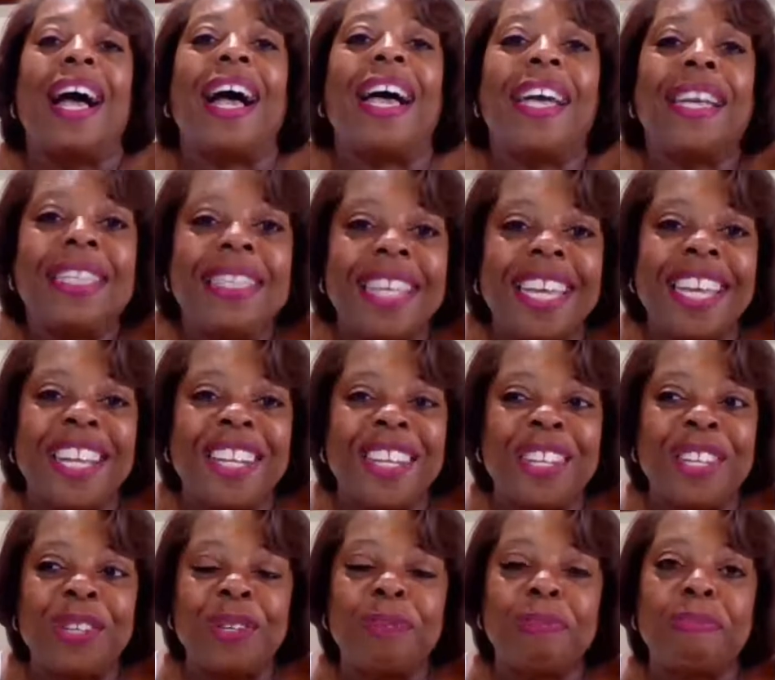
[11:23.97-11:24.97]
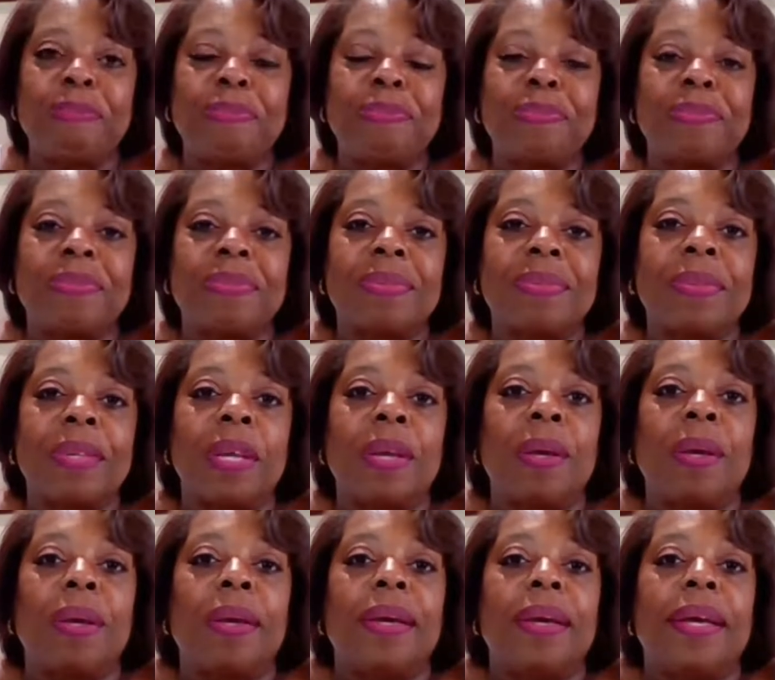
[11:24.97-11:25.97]
I say to you,
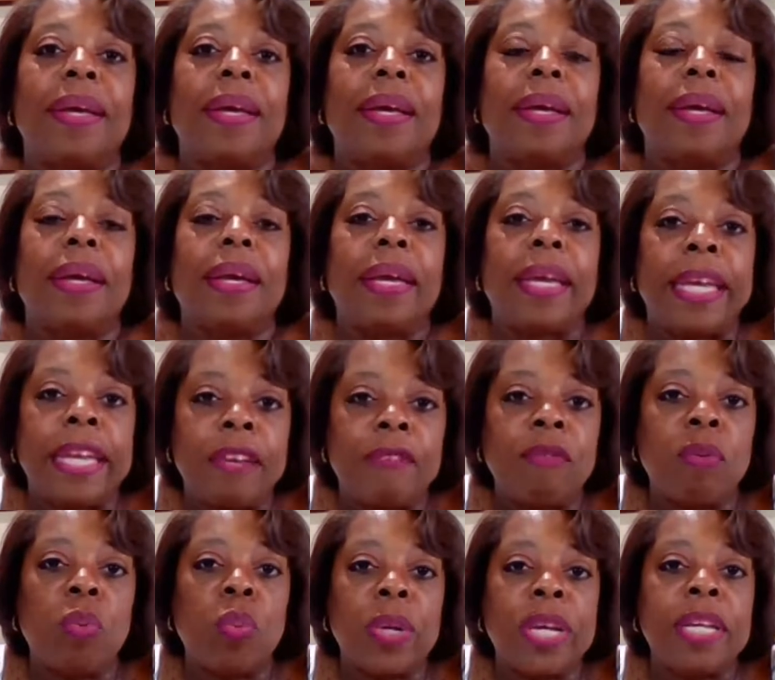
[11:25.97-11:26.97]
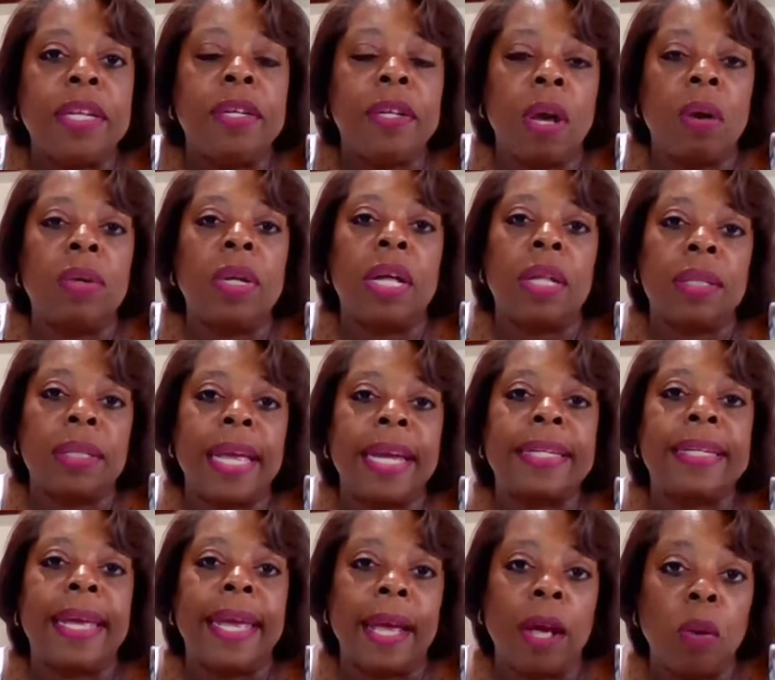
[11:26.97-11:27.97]
if we don't
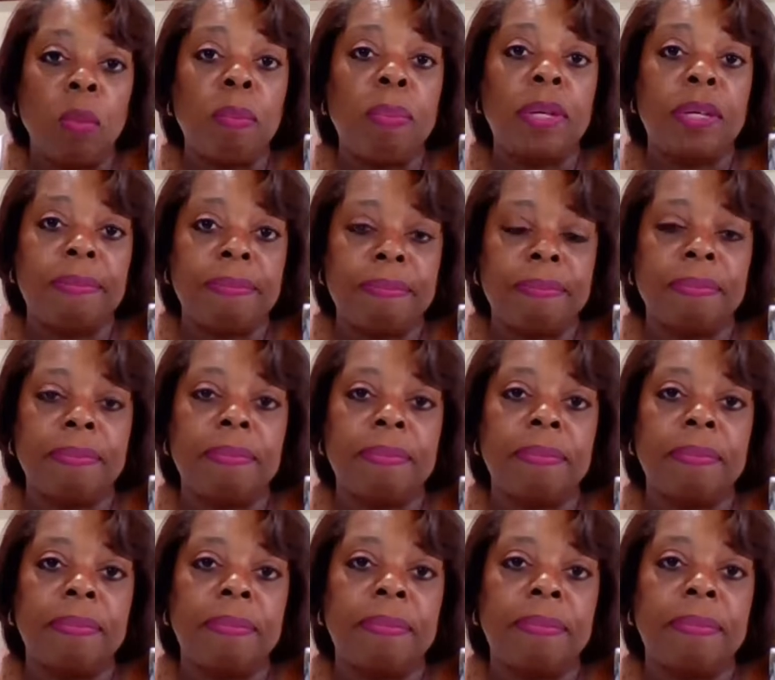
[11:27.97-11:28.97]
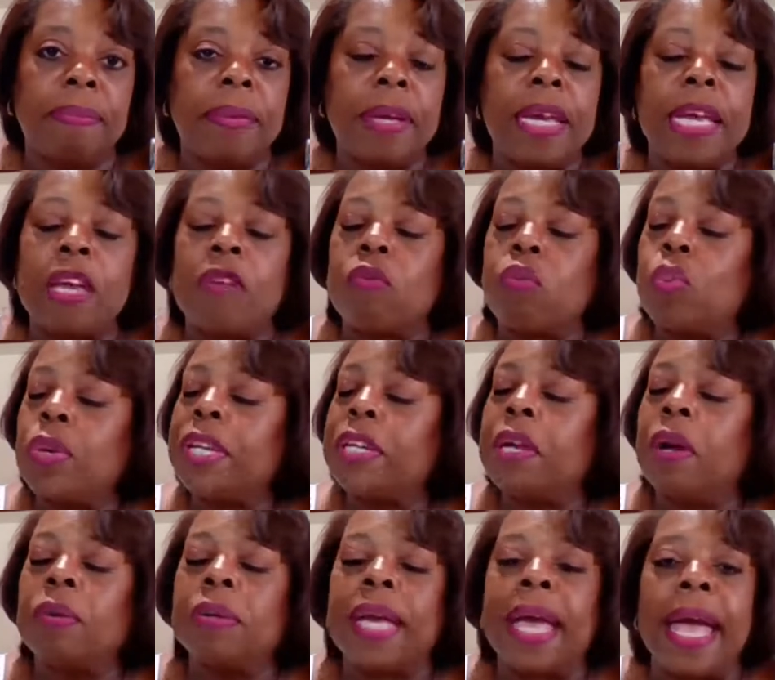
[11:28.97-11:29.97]
elect help, if we
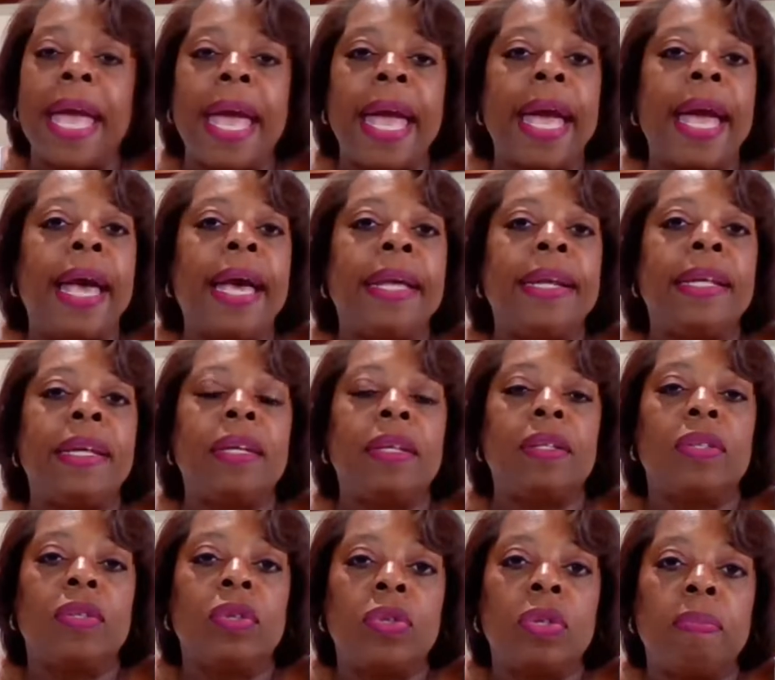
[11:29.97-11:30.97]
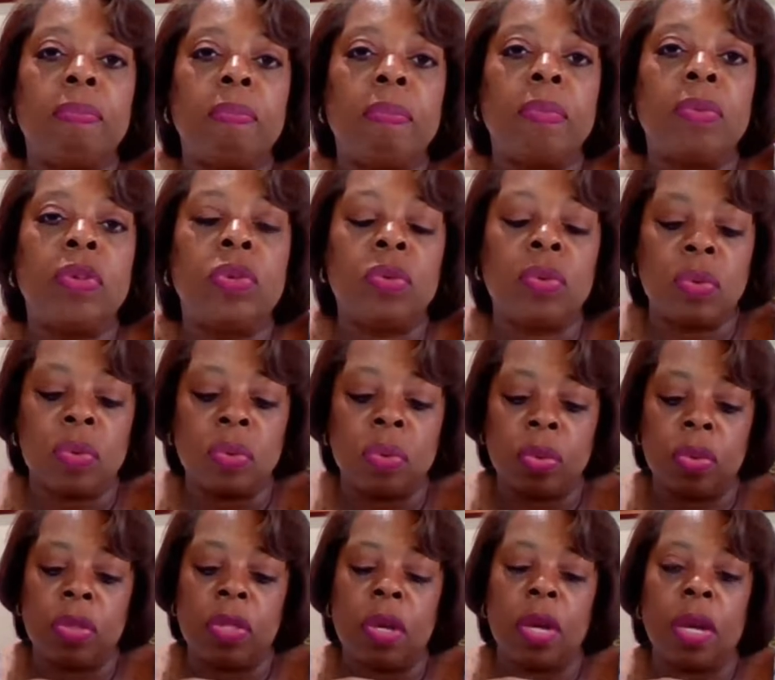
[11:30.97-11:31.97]
don't add to
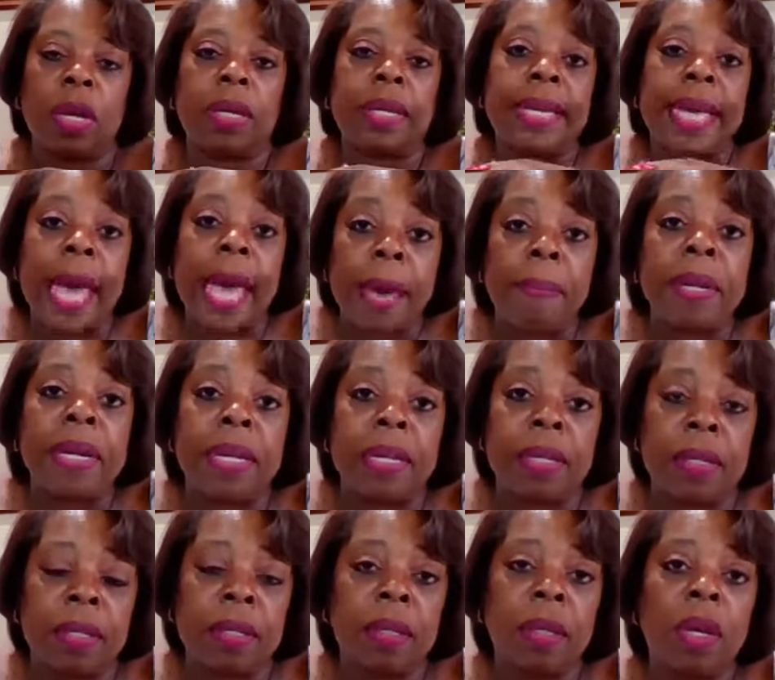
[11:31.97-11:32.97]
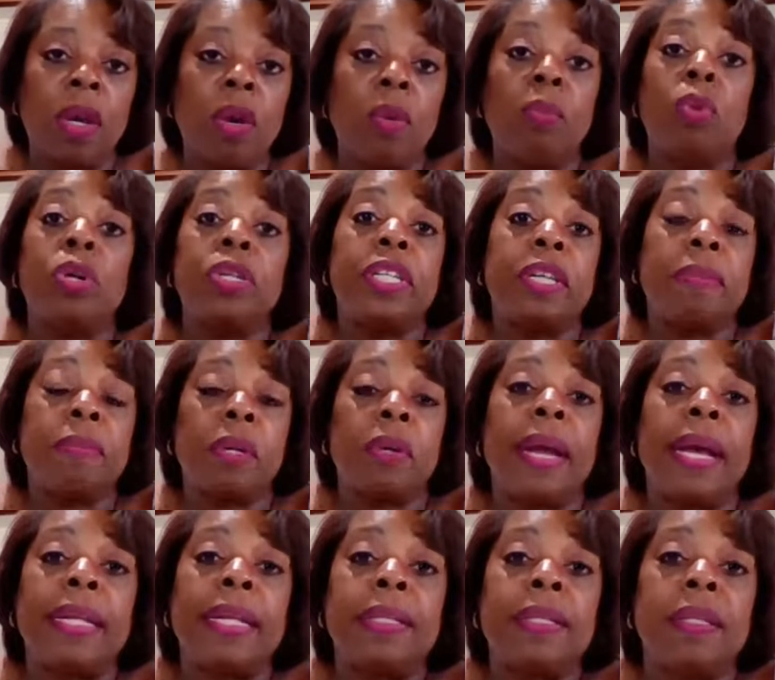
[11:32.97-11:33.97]
the cabinet more
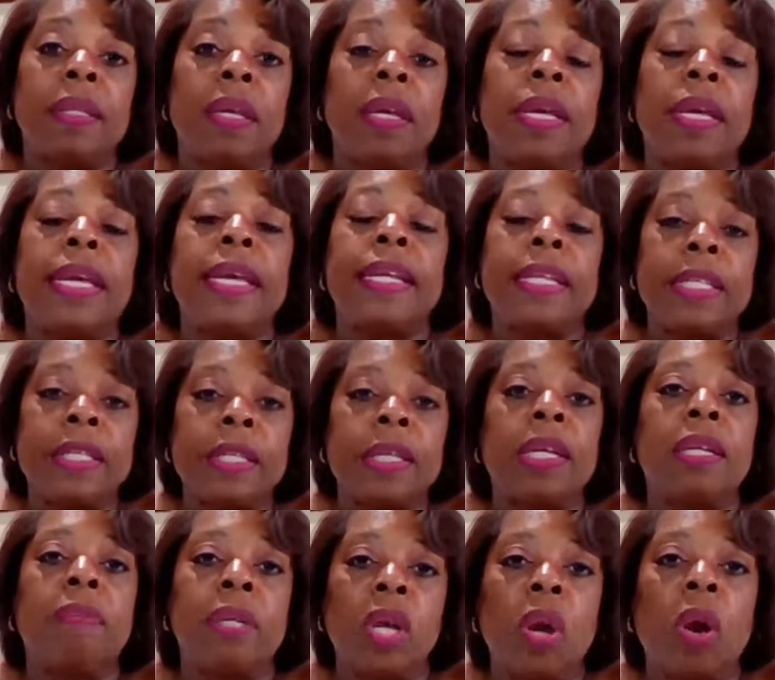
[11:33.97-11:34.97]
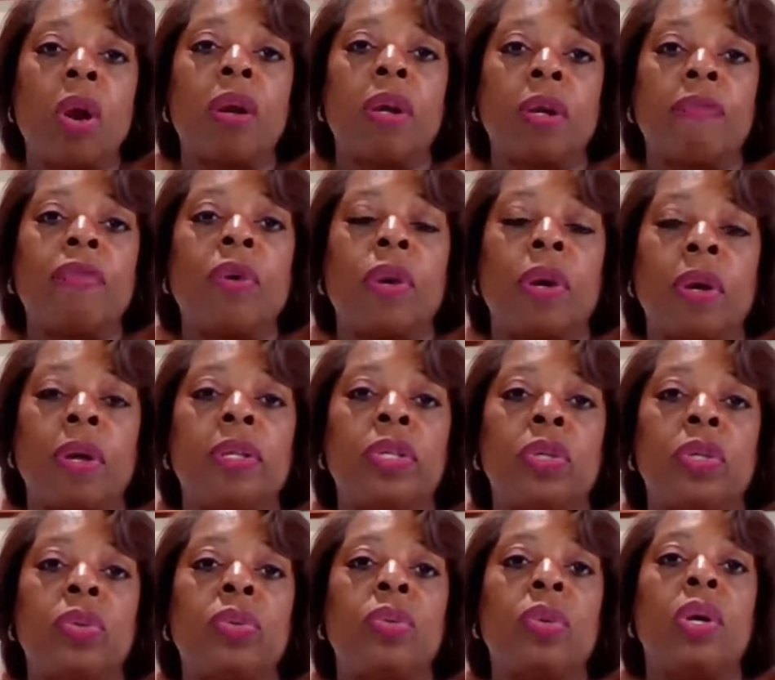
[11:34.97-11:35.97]
Democrats, it is going to be harder for her
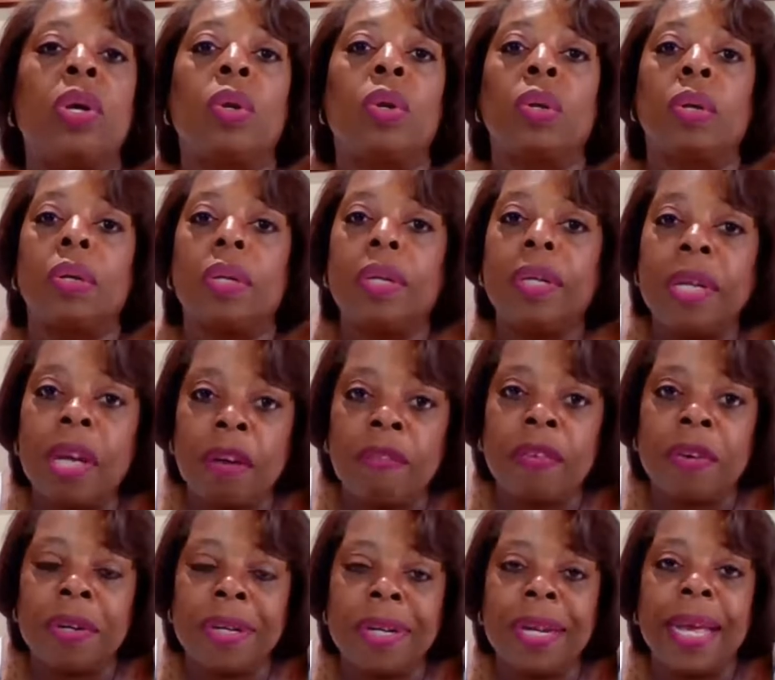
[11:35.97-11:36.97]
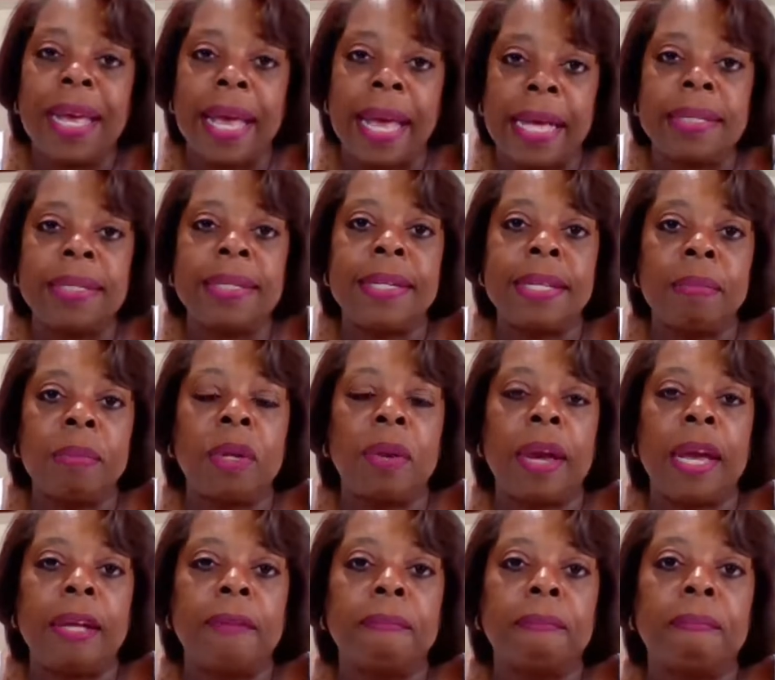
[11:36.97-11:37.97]
to govern as a
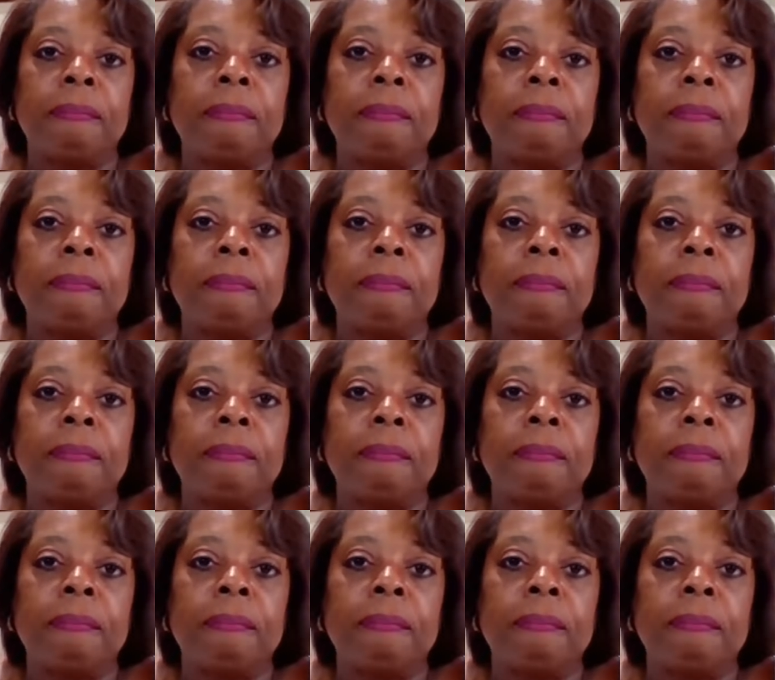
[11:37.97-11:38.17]
Democrat.